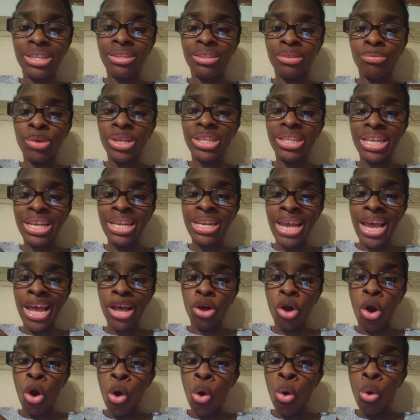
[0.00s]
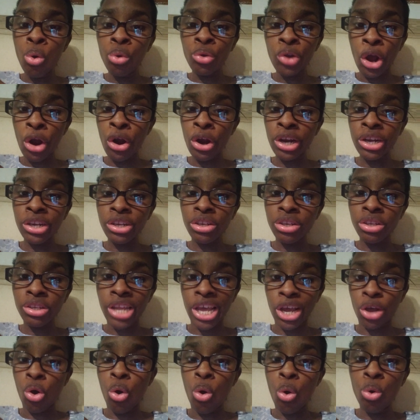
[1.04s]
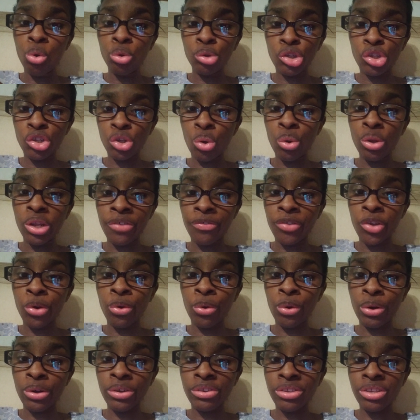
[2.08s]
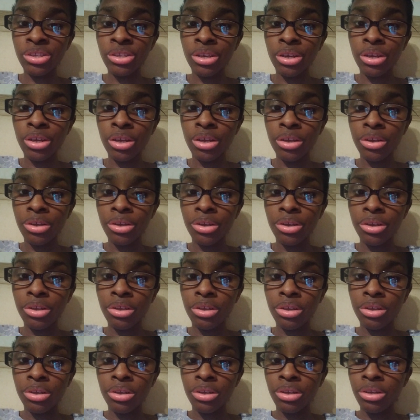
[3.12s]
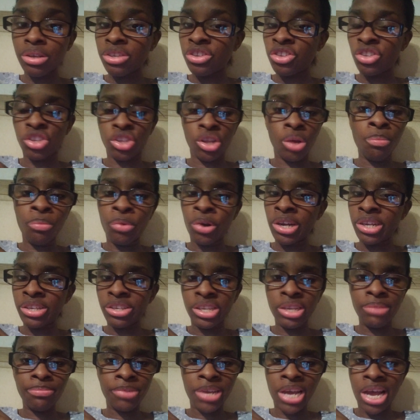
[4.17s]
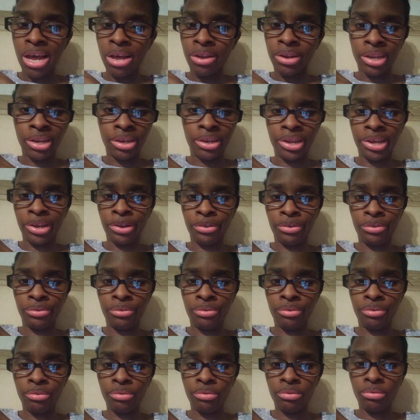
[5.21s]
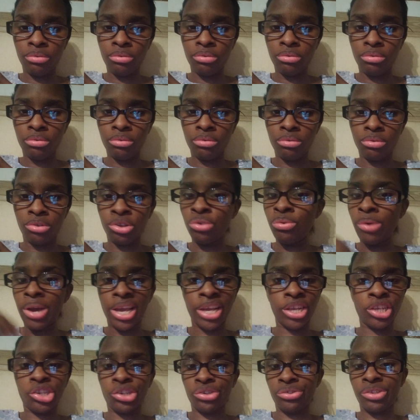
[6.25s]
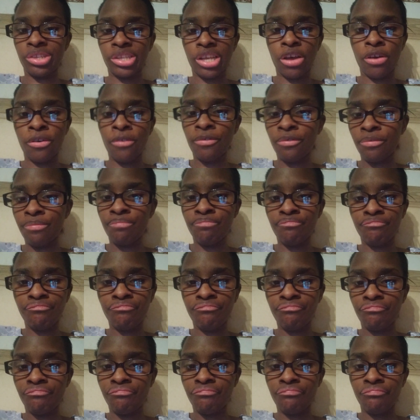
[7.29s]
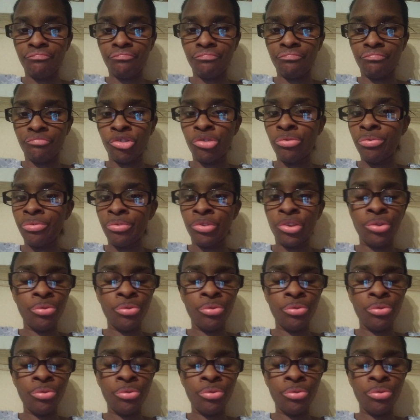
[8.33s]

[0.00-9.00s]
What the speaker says: Within that cold heart, that cold soul of yours, somewhere deep down in there, you hate yourself. You